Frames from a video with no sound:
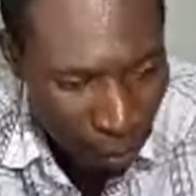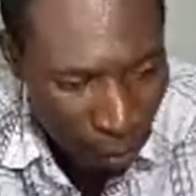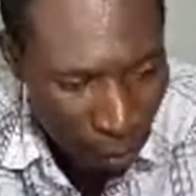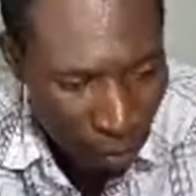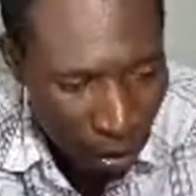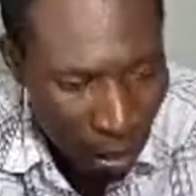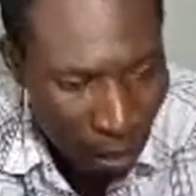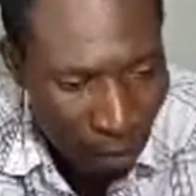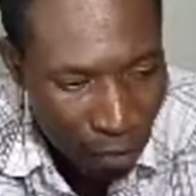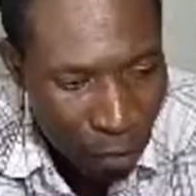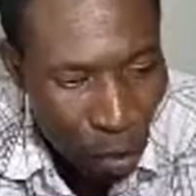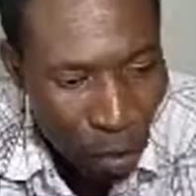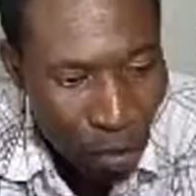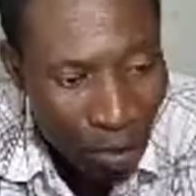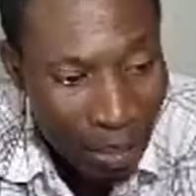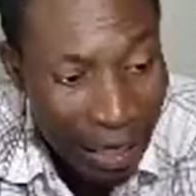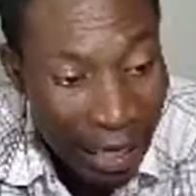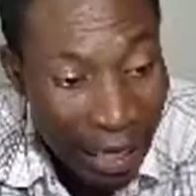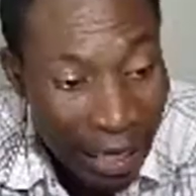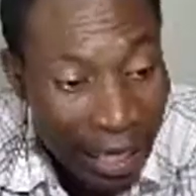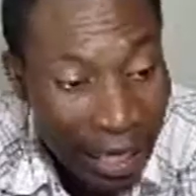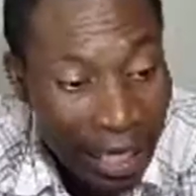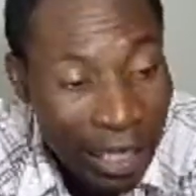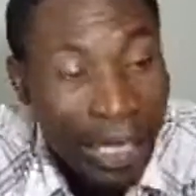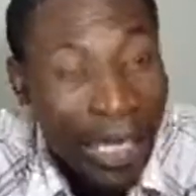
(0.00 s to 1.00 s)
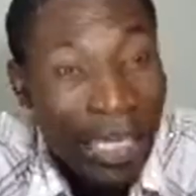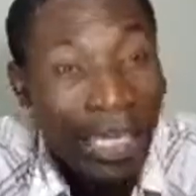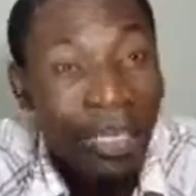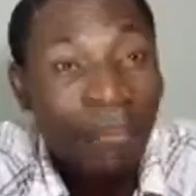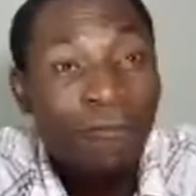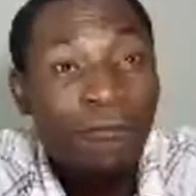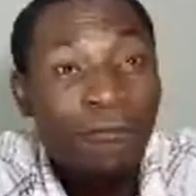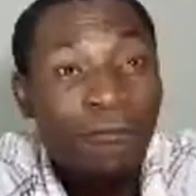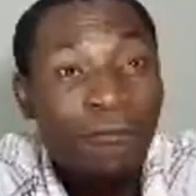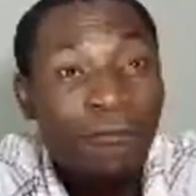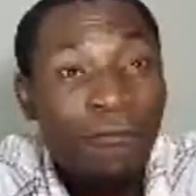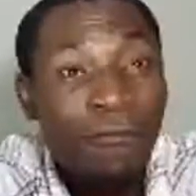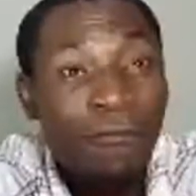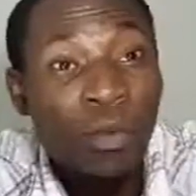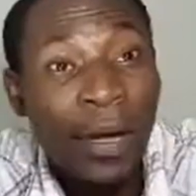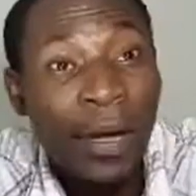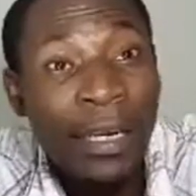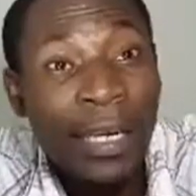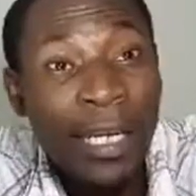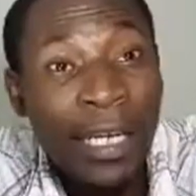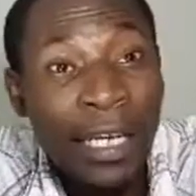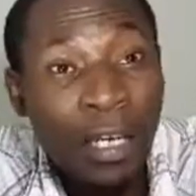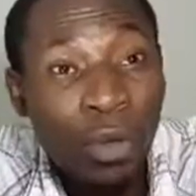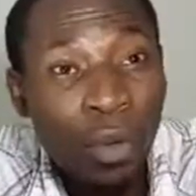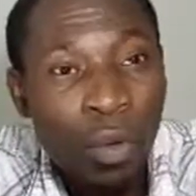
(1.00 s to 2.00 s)
I'm not taking any fuel
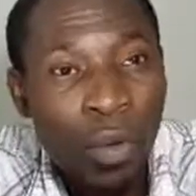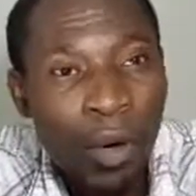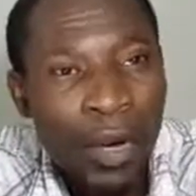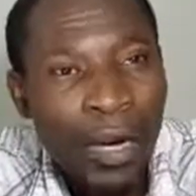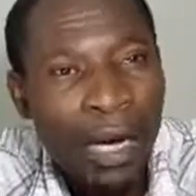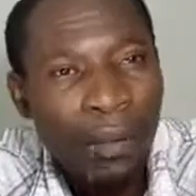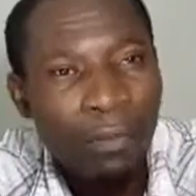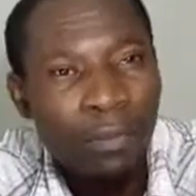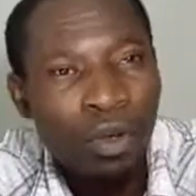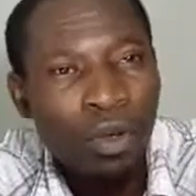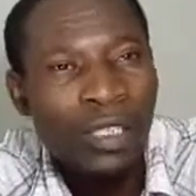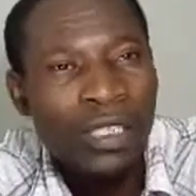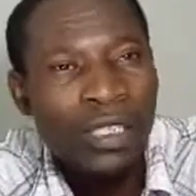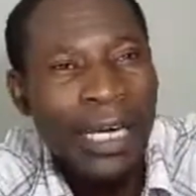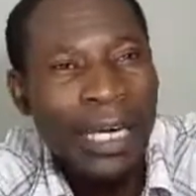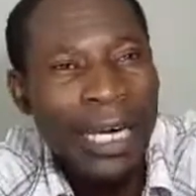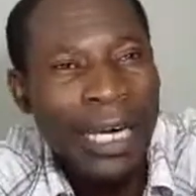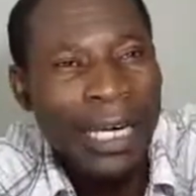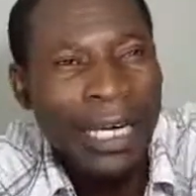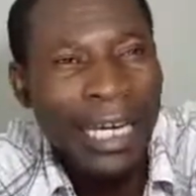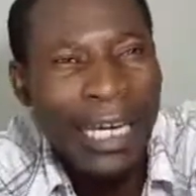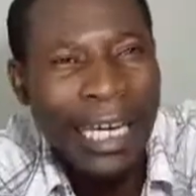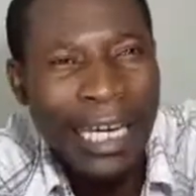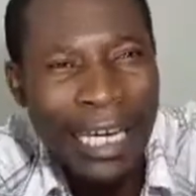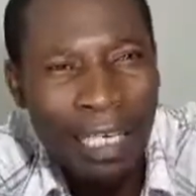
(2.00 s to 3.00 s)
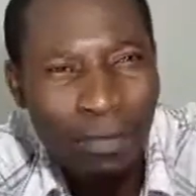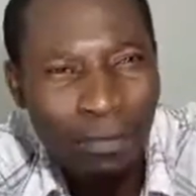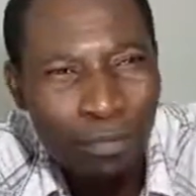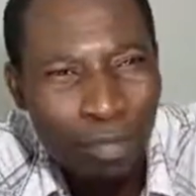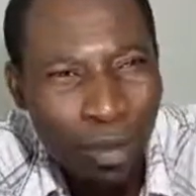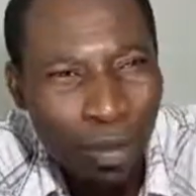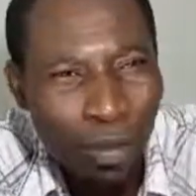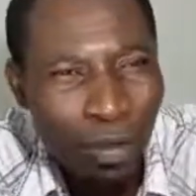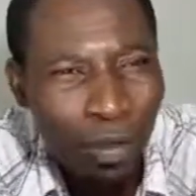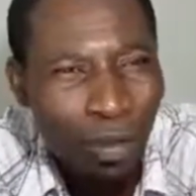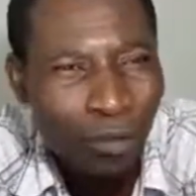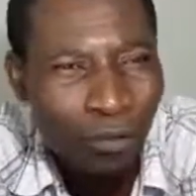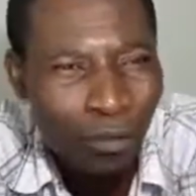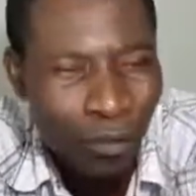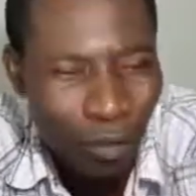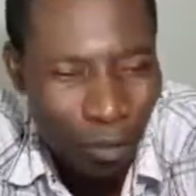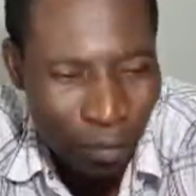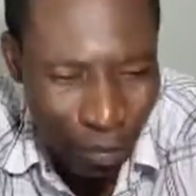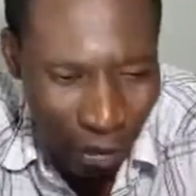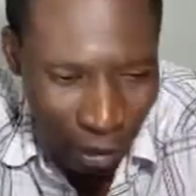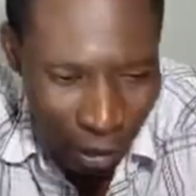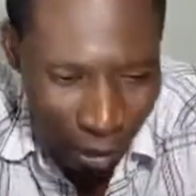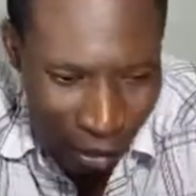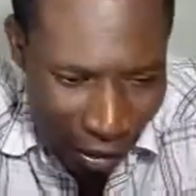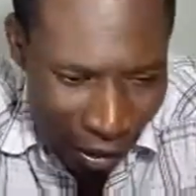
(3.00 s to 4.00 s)
anywhere. I'm not taking any product from
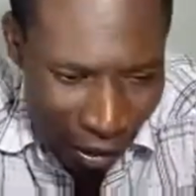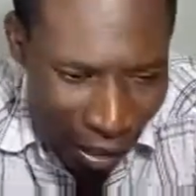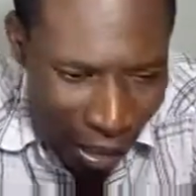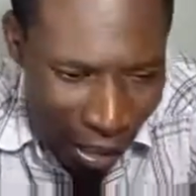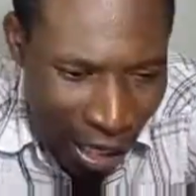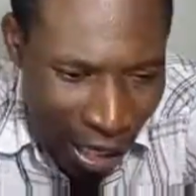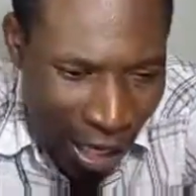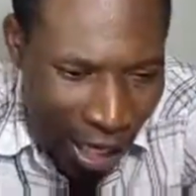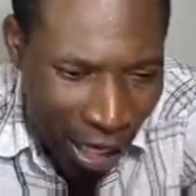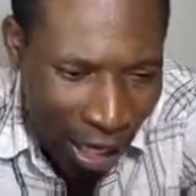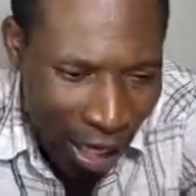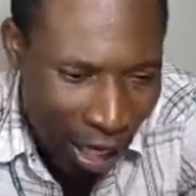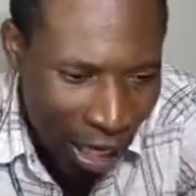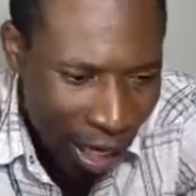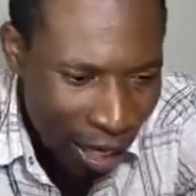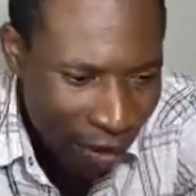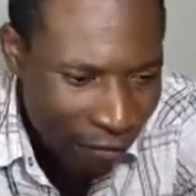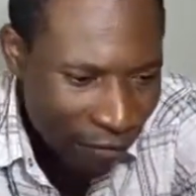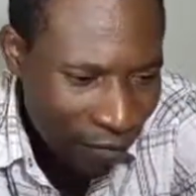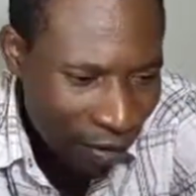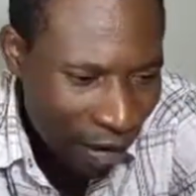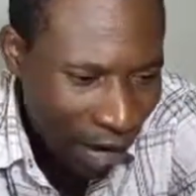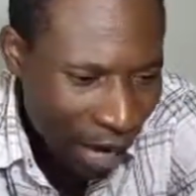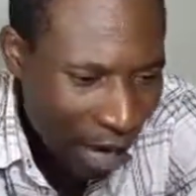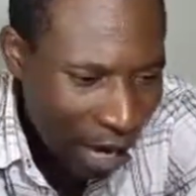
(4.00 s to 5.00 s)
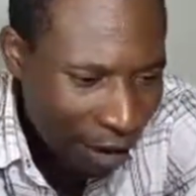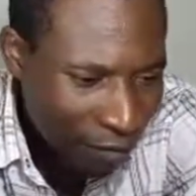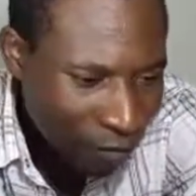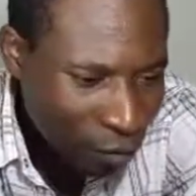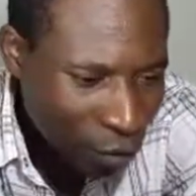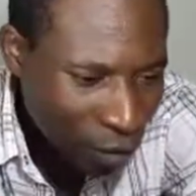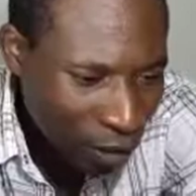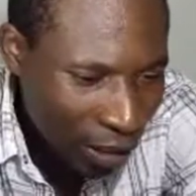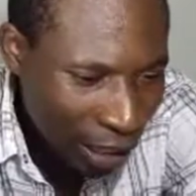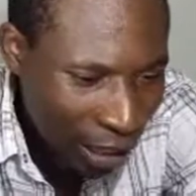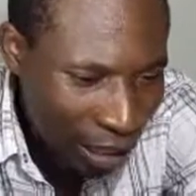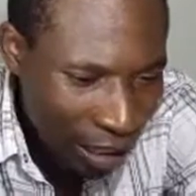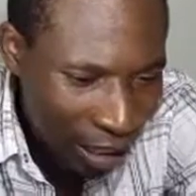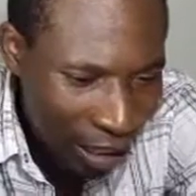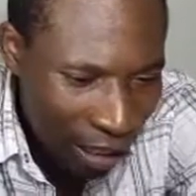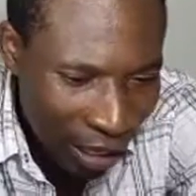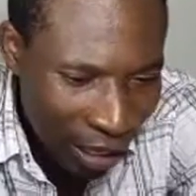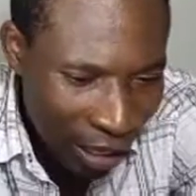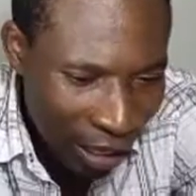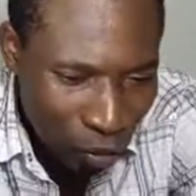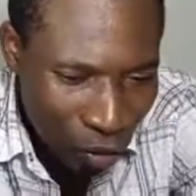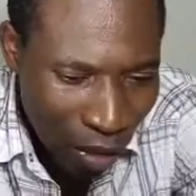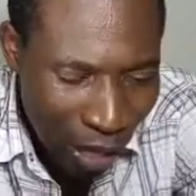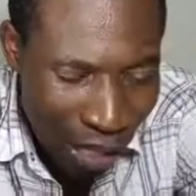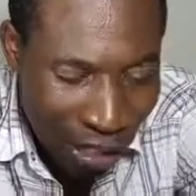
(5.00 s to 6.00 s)
this. If I have to take it, I have to
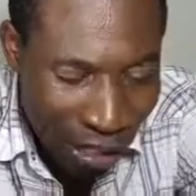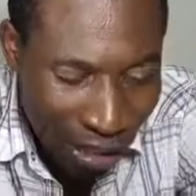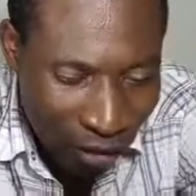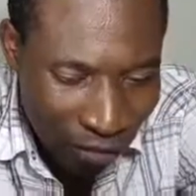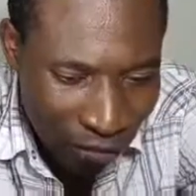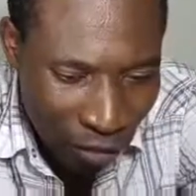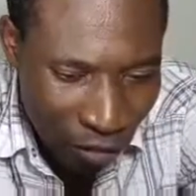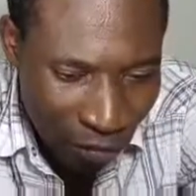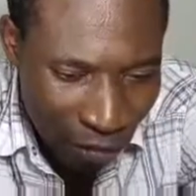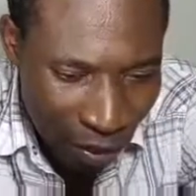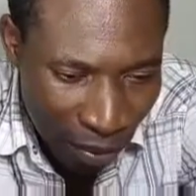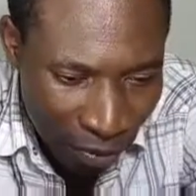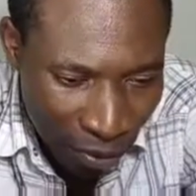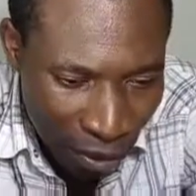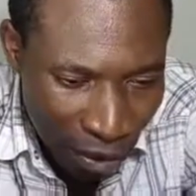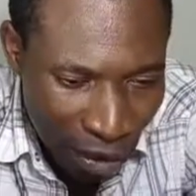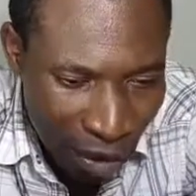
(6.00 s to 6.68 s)
ask for permission.